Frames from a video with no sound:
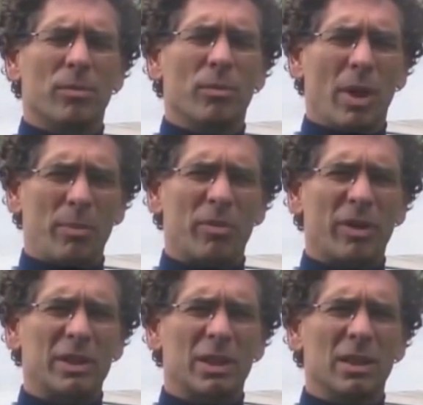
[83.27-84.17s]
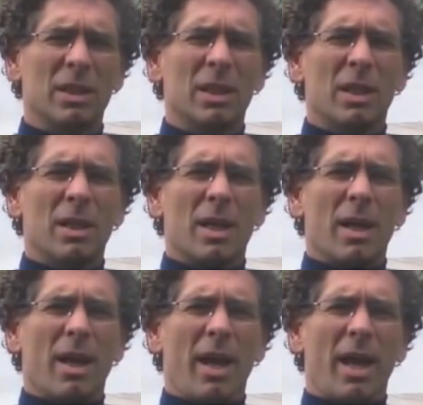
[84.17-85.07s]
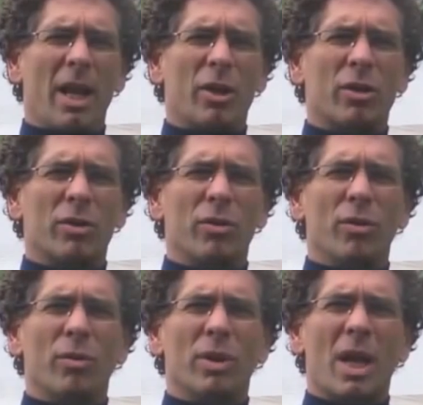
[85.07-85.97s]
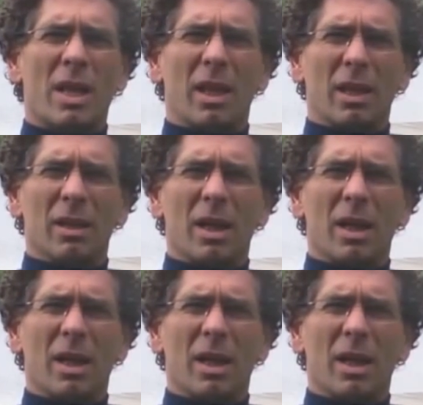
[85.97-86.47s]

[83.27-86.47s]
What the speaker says: my profession, and I could do nothing.